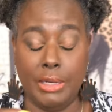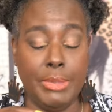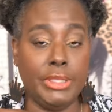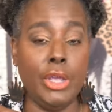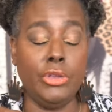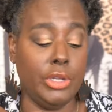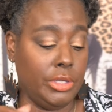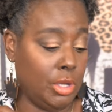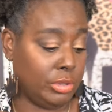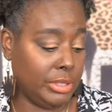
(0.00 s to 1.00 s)
Let me tell you the
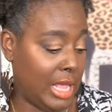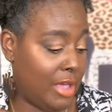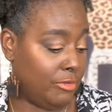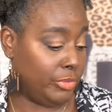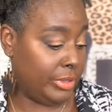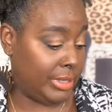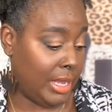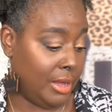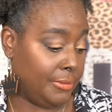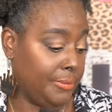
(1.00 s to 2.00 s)
notes because I have them written
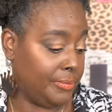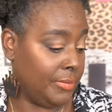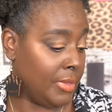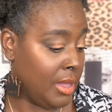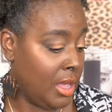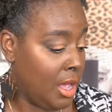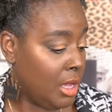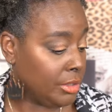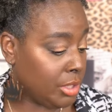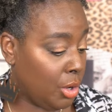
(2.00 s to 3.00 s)
down.
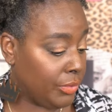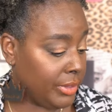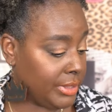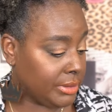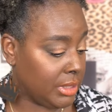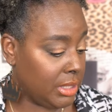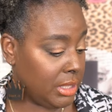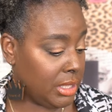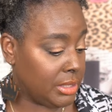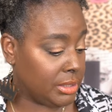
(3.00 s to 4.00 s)
So this
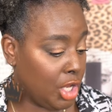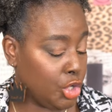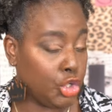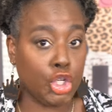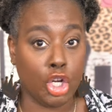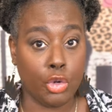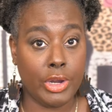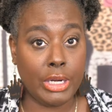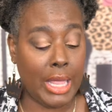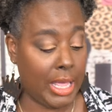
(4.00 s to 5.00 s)
is
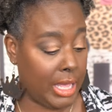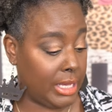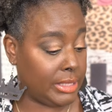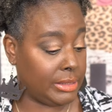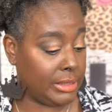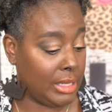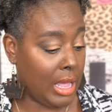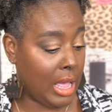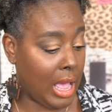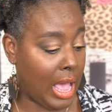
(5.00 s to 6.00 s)
sugary glazed
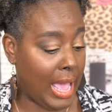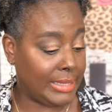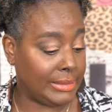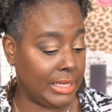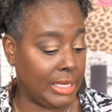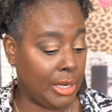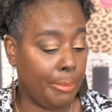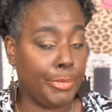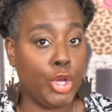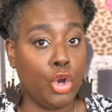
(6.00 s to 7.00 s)
icing,
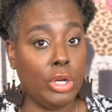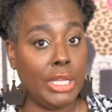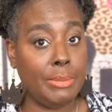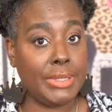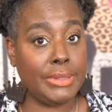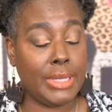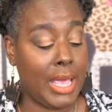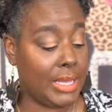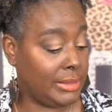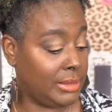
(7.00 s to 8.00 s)
pure lemon
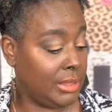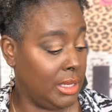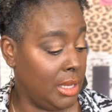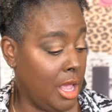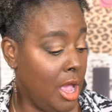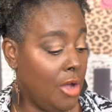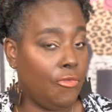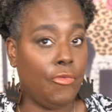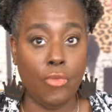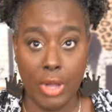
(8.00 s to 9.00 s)
zest,
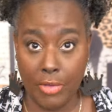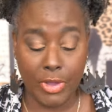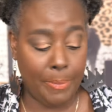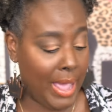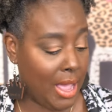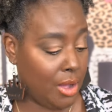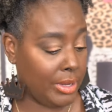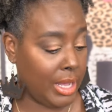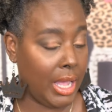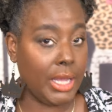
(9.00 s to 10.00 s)
fluffy
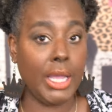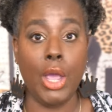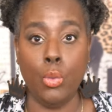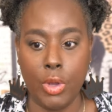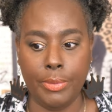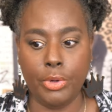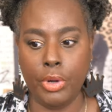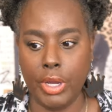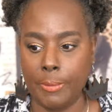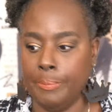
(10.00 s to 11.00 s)
pound cake, and whipped
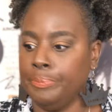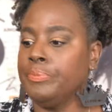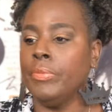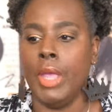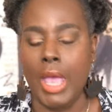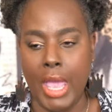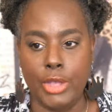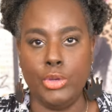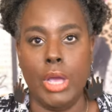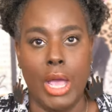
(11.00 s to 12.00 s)
cream.
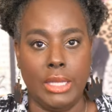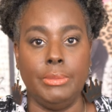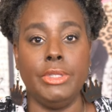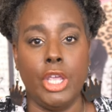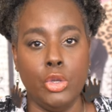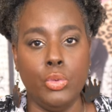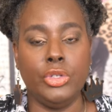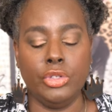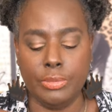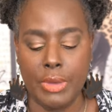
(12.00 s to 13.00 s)
And you guys, let me tell you
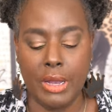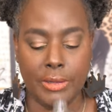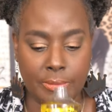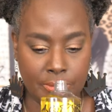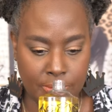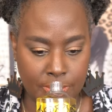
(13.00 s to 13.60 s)
what you're smelling.